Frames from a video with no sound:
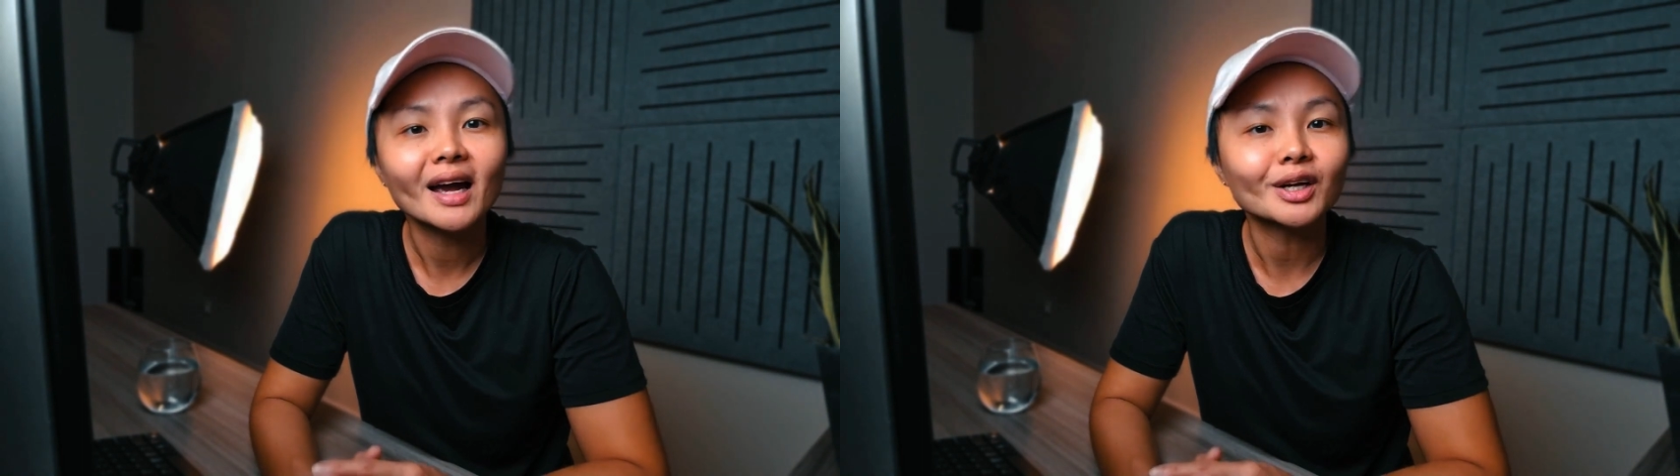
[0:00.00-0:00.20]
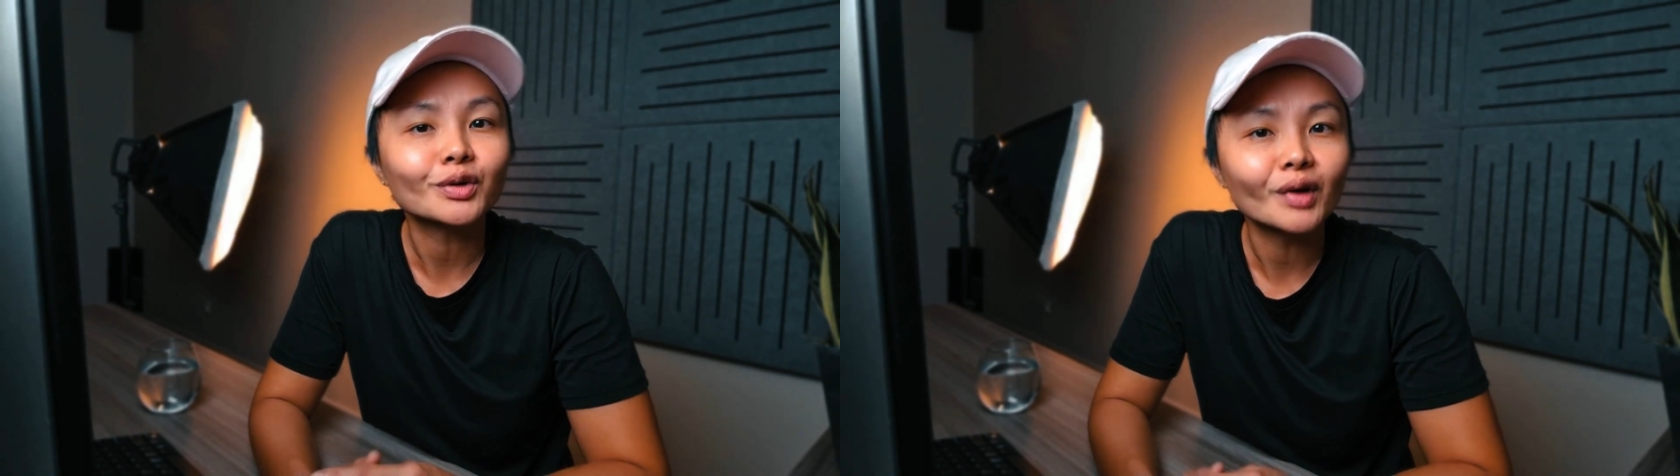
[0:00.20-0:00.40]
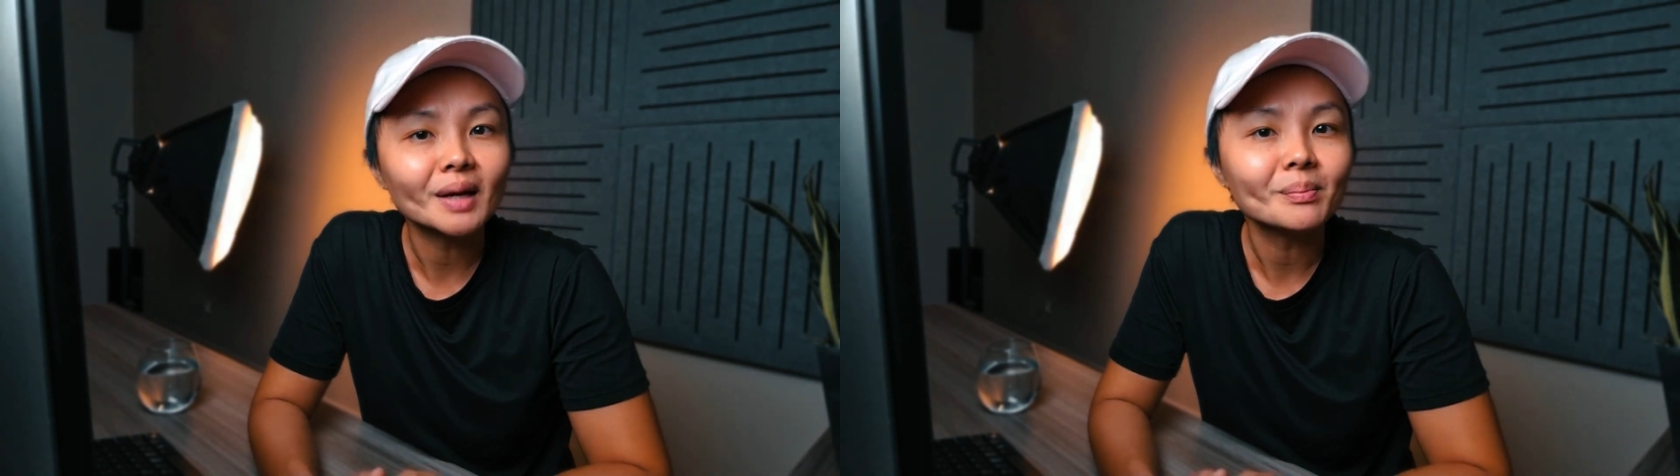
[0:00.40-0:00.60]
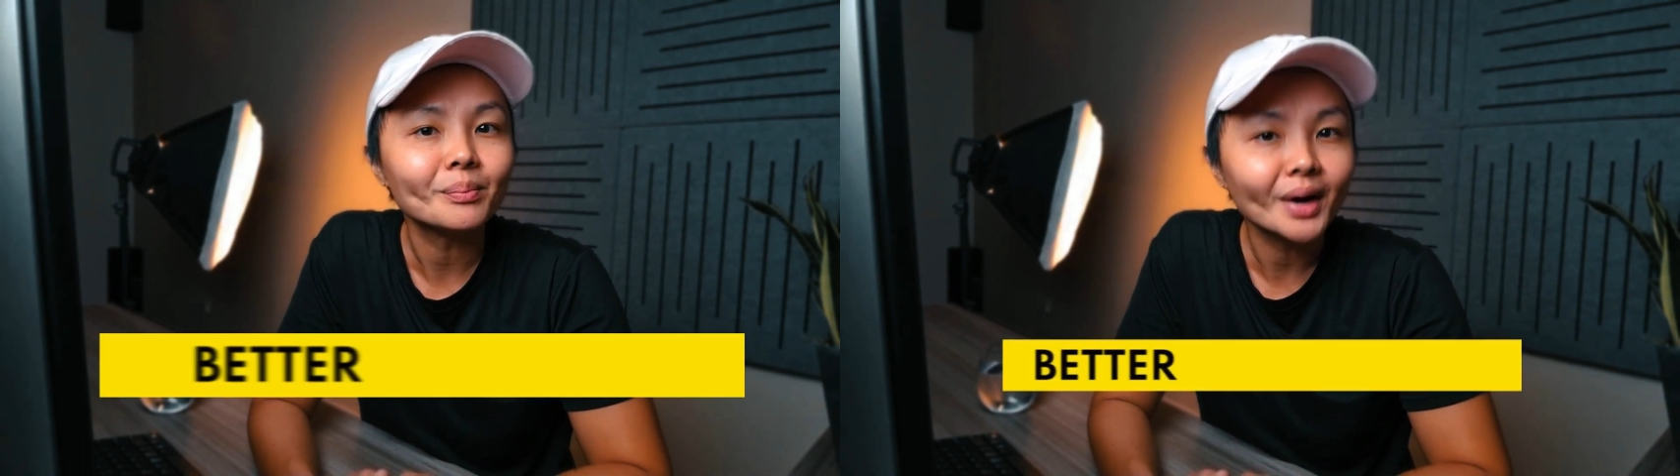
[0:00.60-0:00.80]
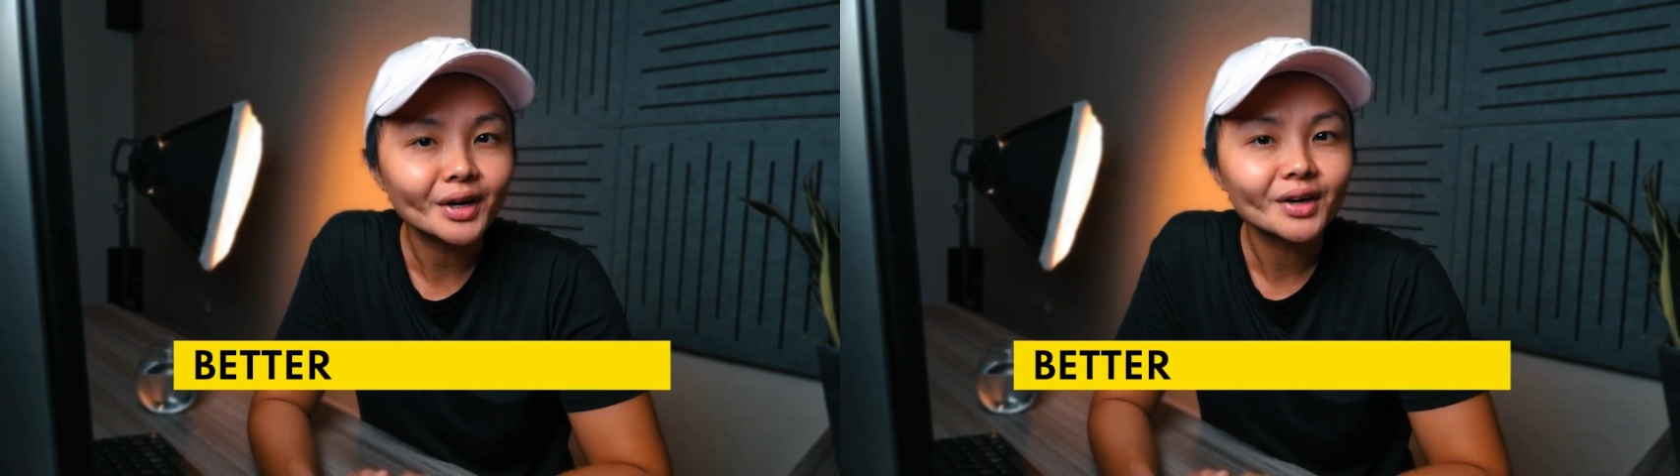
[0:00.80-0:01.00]
and
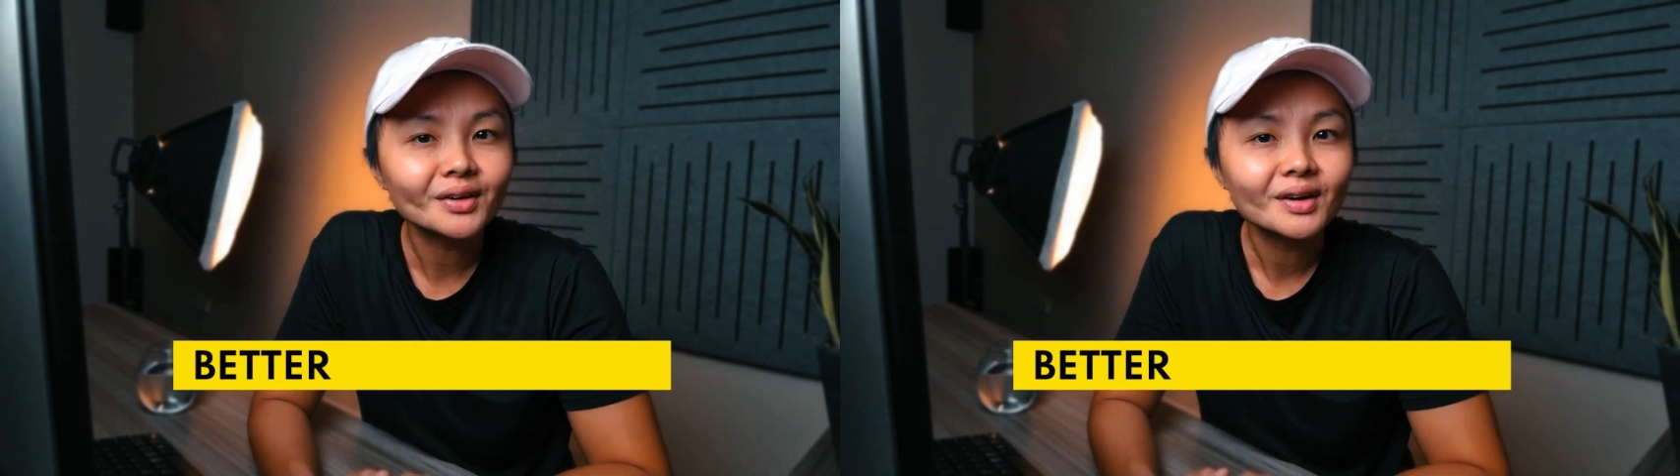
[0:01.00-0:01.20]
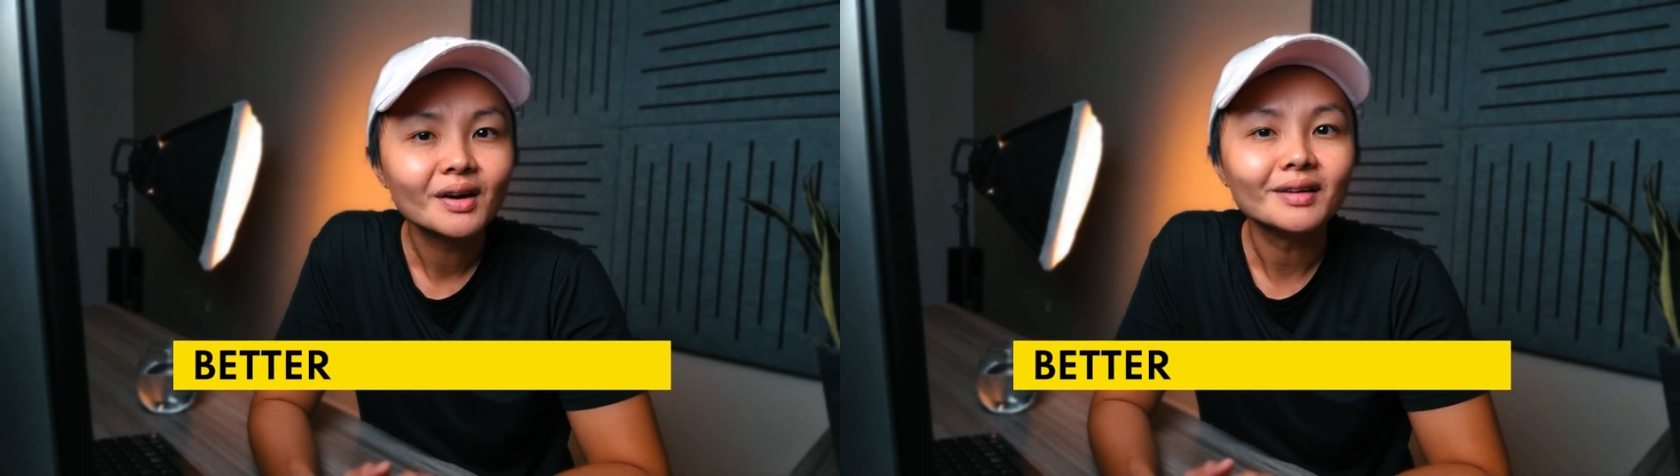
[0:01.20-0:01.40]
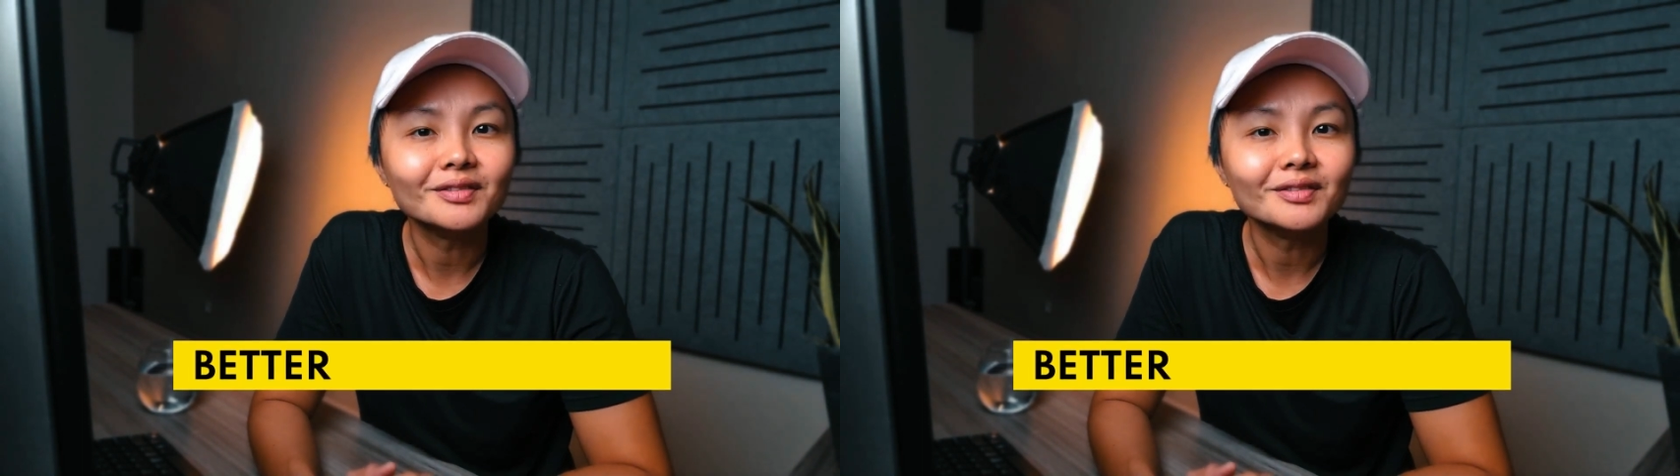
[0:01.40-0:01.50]
create better